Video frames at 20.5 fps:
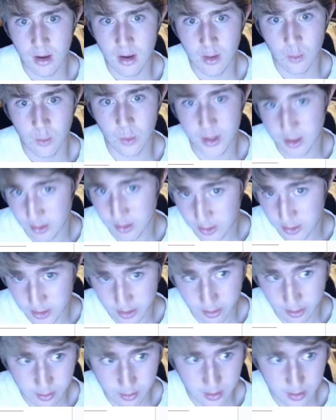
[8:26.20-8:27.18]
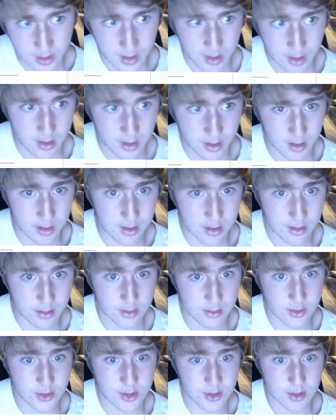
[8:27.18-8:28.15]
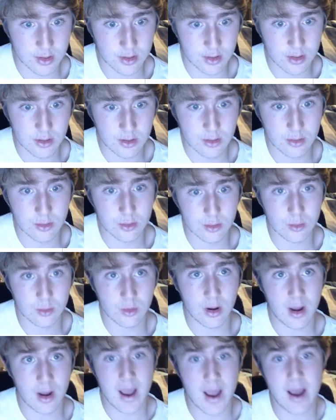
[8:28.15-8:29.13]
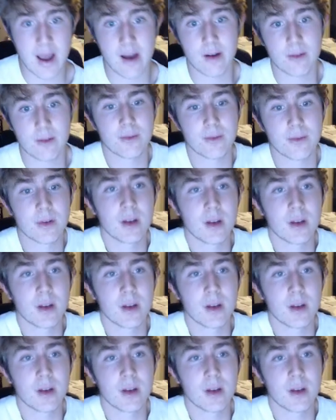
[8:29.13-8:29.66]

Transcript: What you do is you have